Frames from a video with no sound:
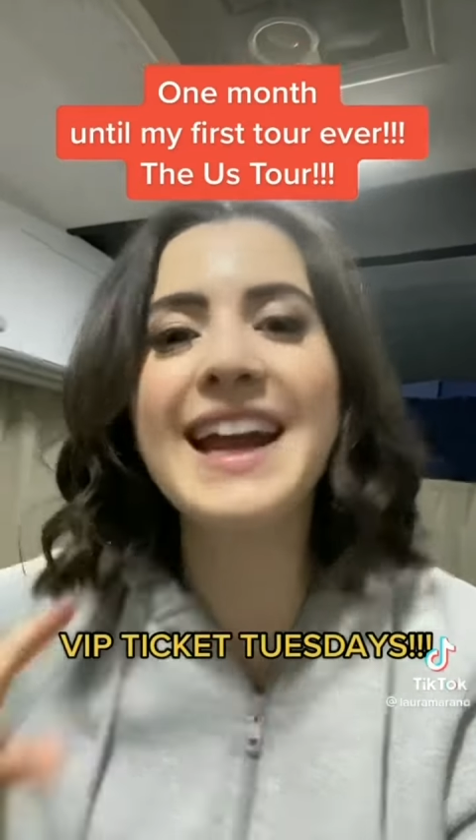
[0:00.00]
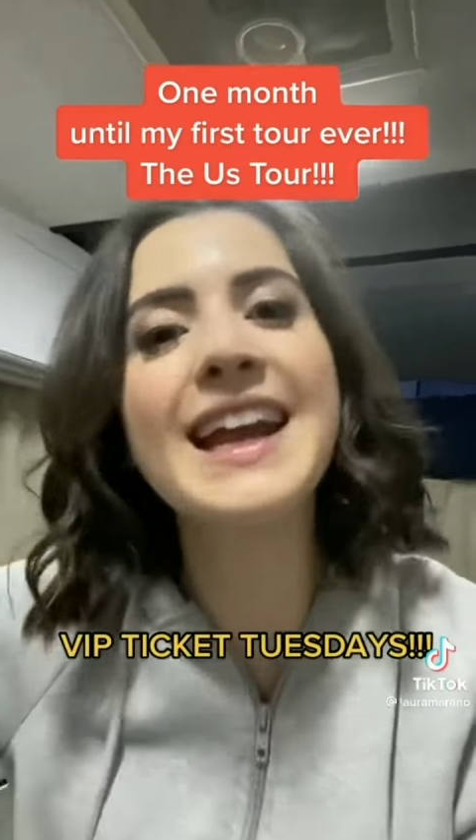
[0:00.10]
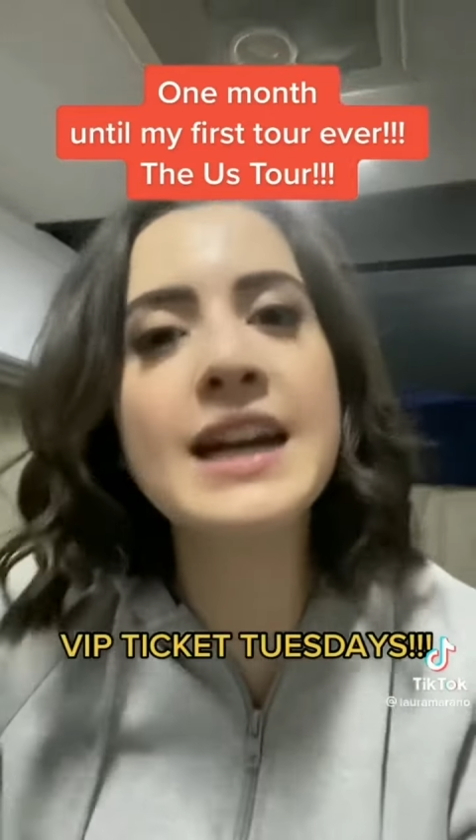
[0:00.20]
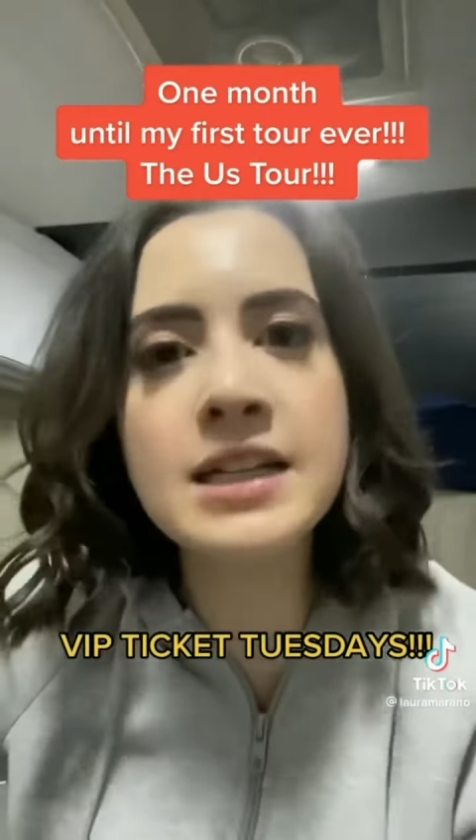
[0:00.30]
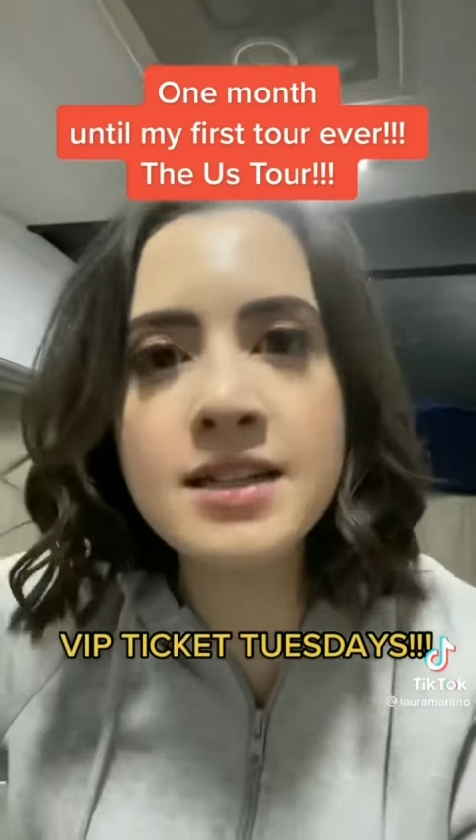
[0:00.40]

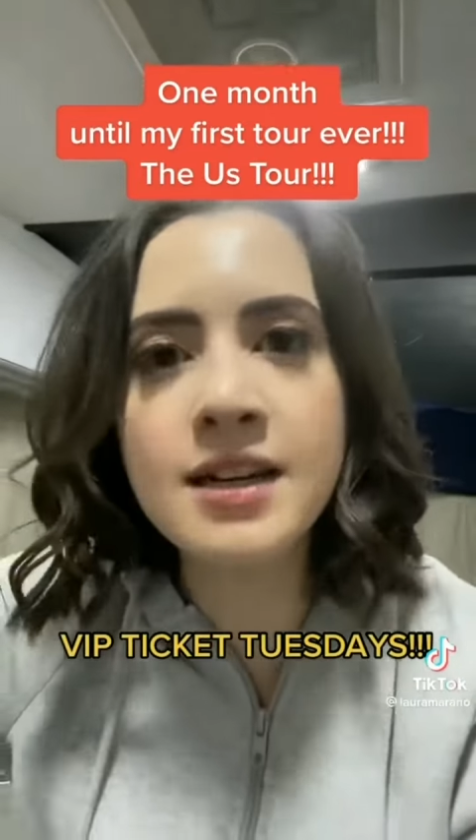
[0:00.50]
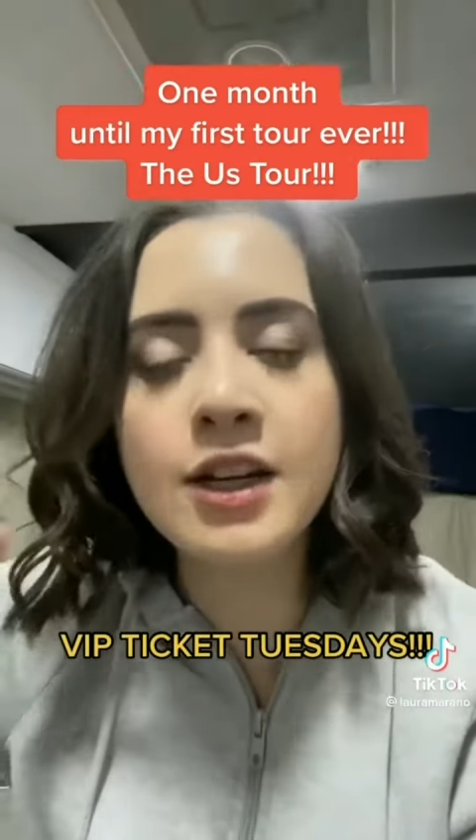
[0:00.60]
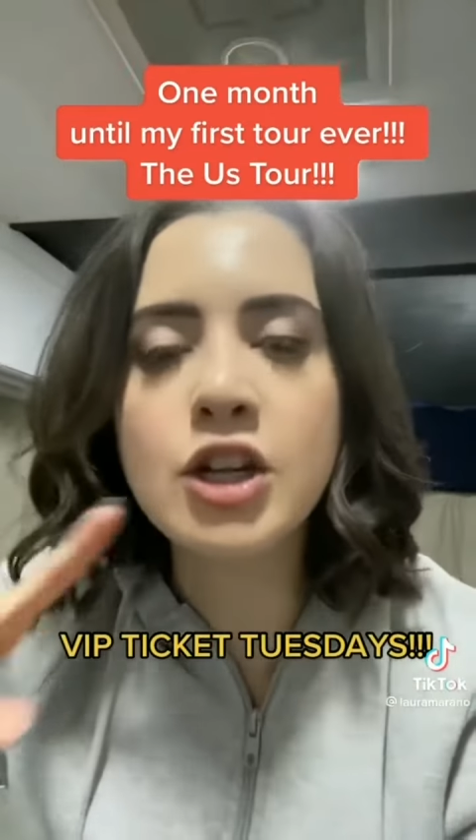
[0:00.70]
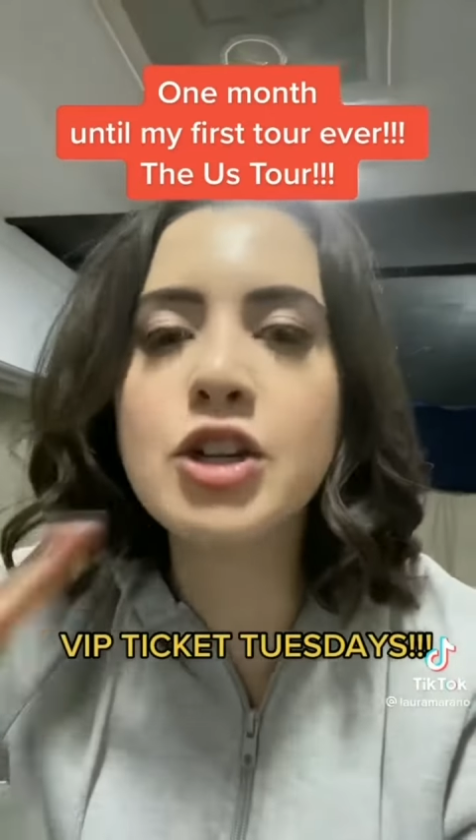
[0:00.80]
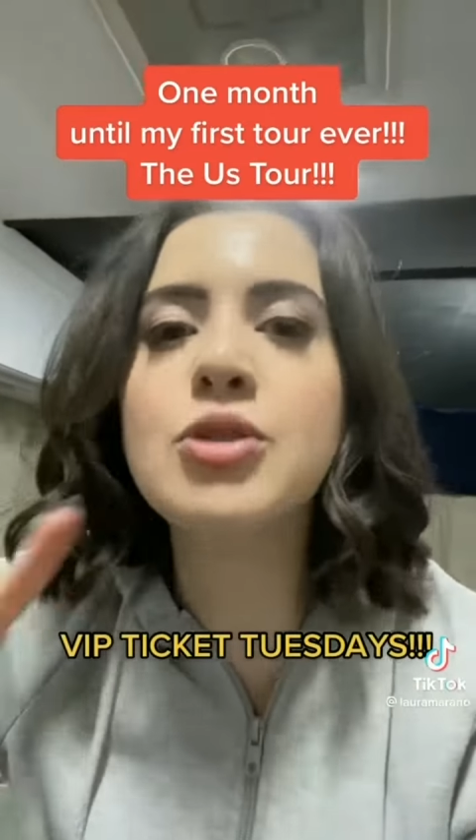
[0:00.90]
and
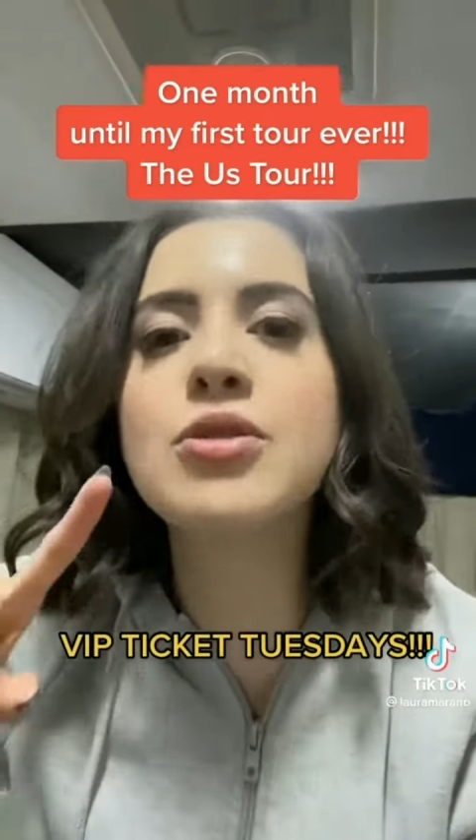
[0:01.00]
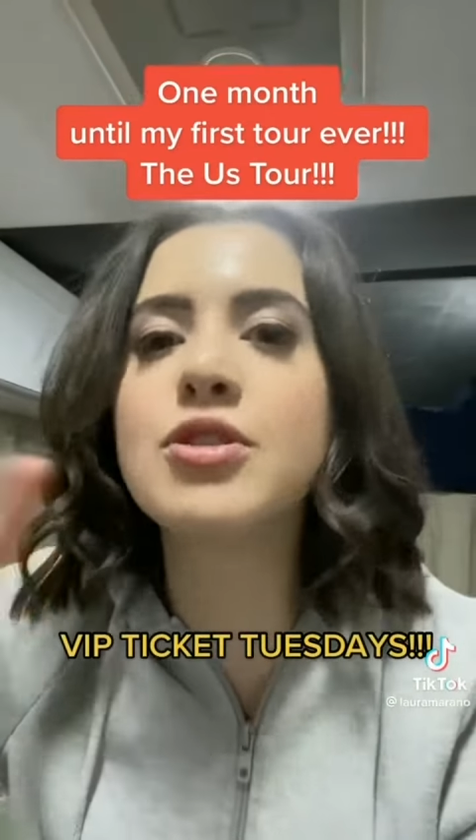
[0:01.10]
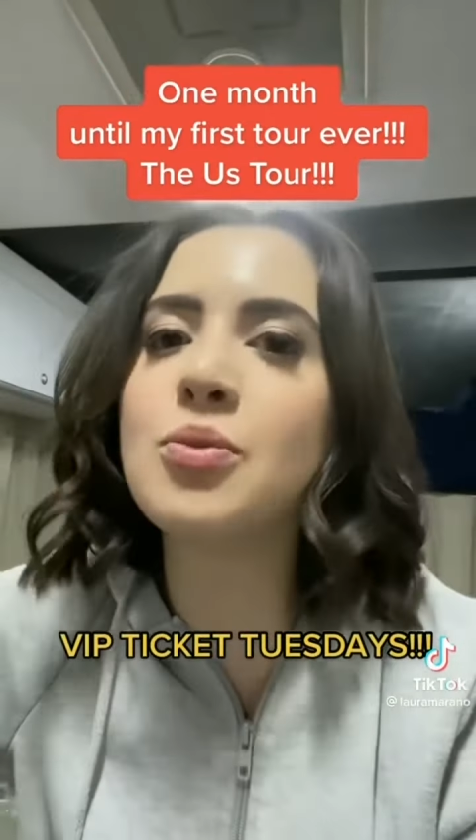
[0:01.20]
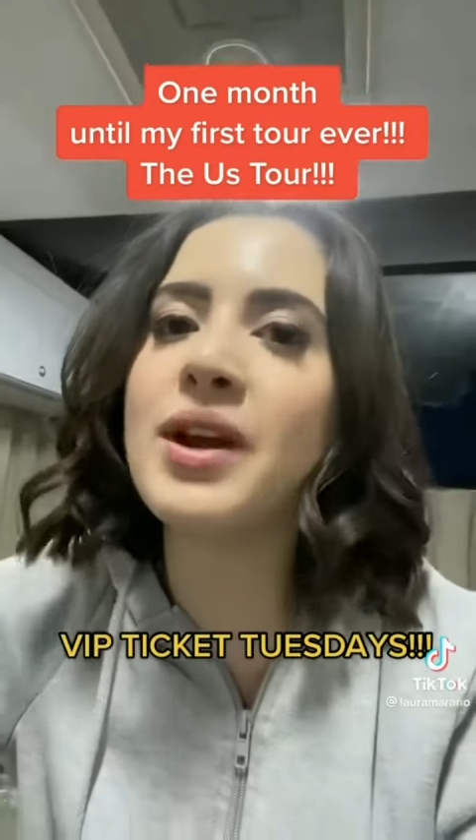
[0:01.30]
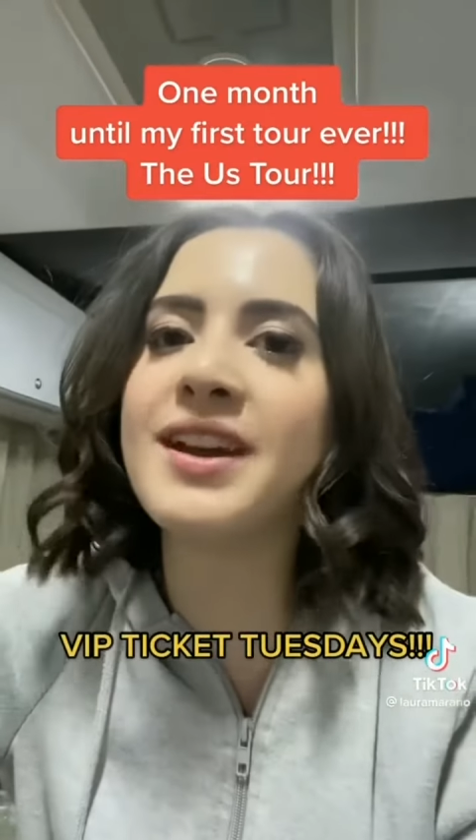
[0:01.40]
you
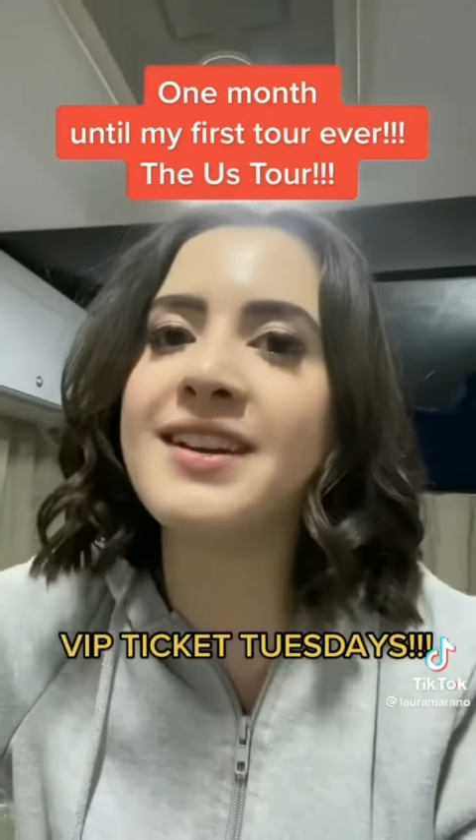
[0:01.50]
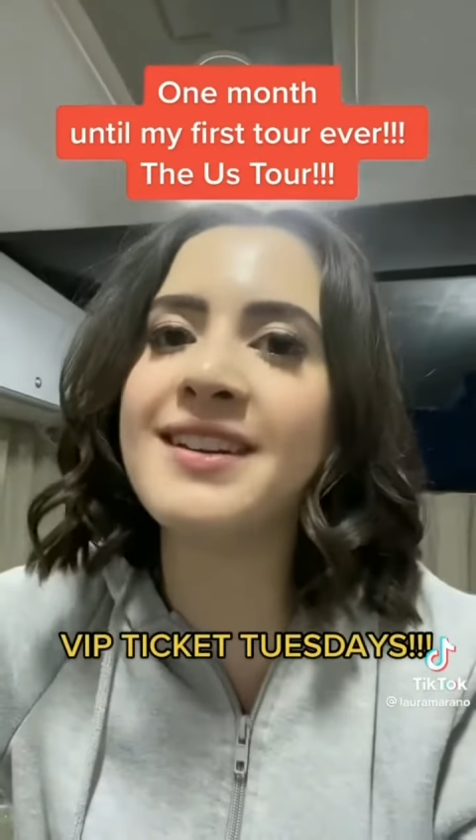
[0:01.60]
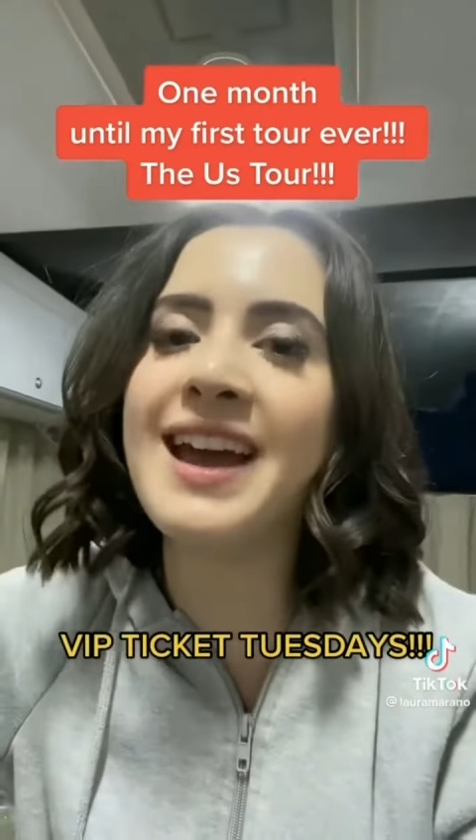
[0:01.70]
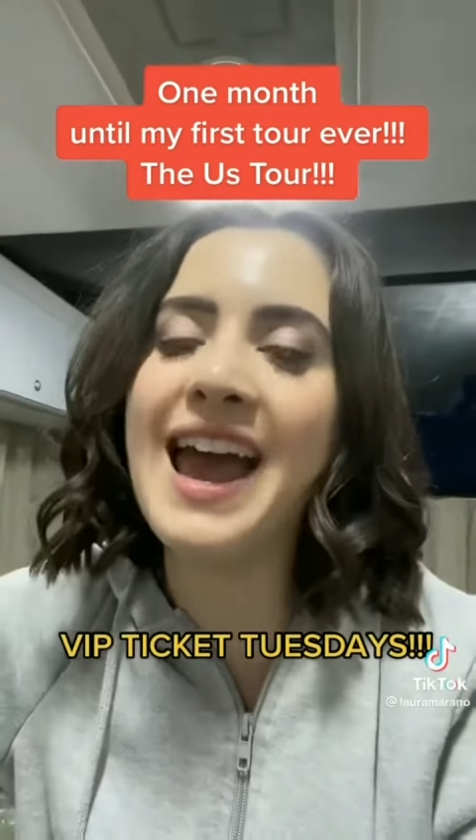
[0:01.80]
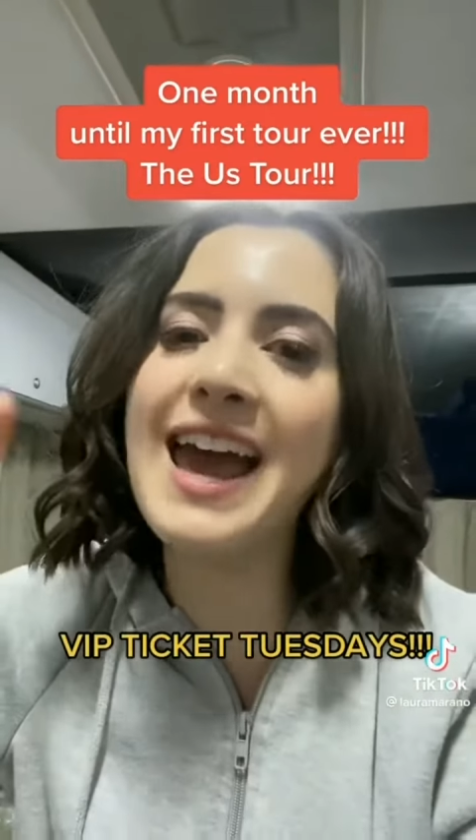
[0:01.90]
could win